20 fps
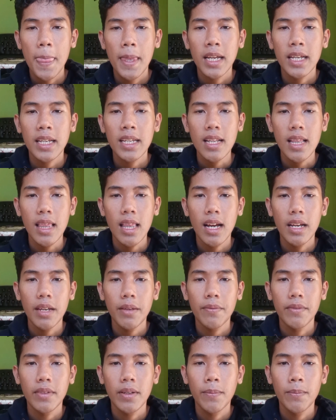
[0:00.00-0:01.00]
He
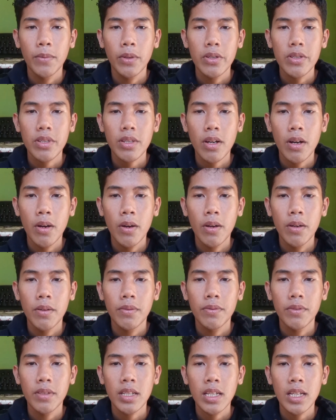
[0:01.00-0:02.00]
lived most
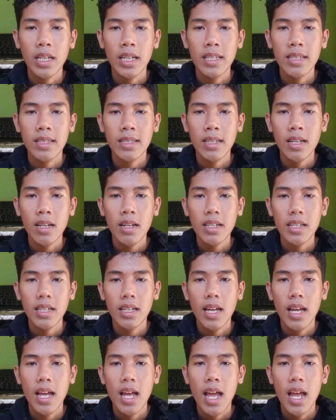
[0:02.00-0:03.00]
of his years
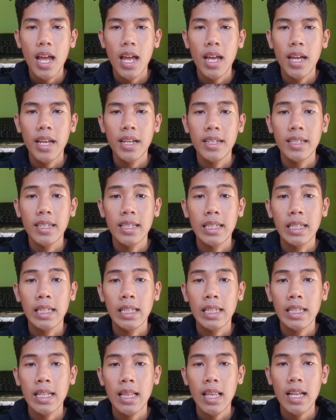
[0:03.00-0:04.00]
and
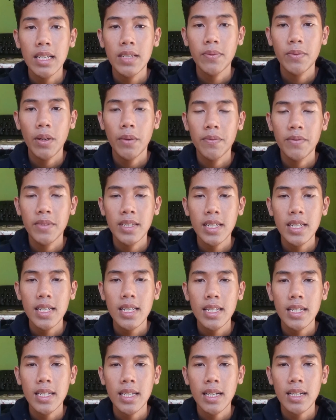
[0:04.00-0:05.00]
he last
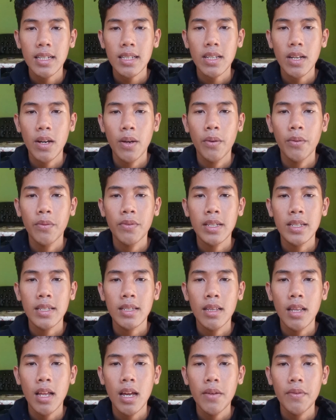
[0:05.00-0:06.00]
15 years of
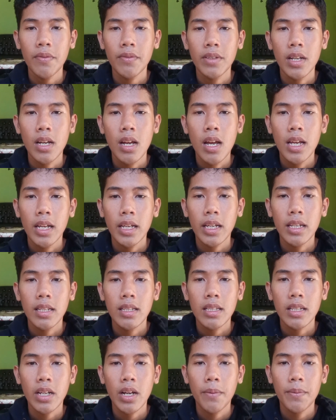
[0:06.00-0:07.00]
his life
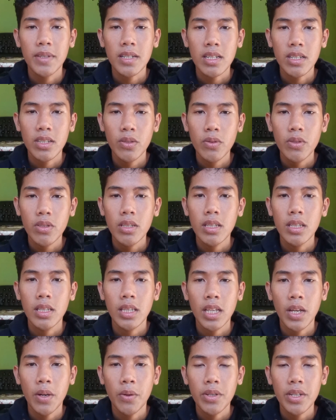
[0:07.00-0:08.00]
in Cooperstown,
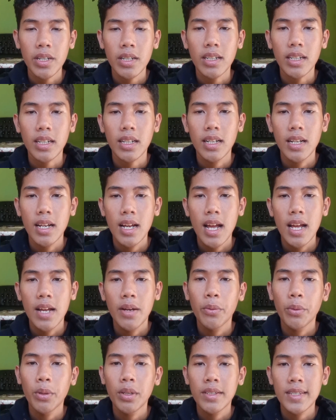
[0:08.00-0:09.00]
New York,
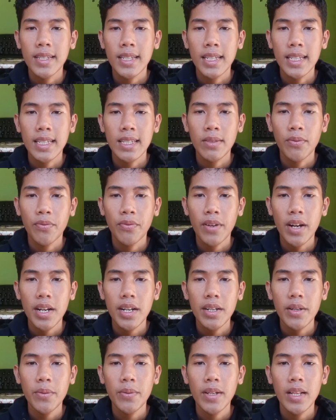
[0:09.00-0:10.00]
which his
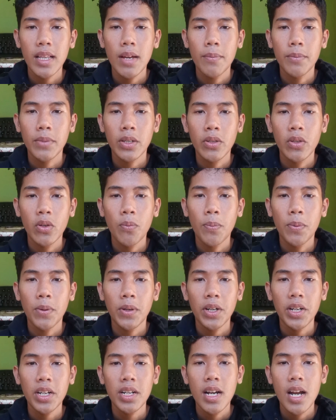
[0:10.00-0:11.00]
father William
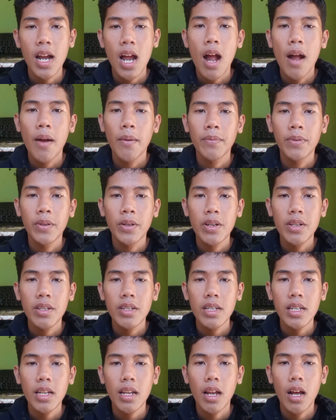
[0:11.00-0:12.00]
Cooper
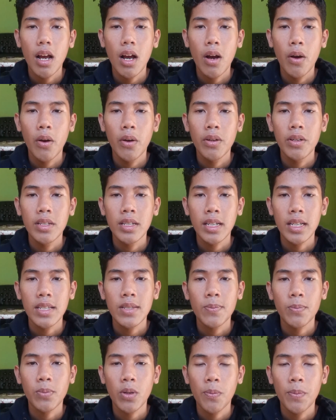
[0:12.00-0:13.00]
founded on
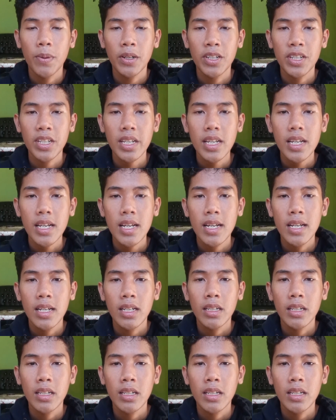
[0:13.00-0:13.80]
his property.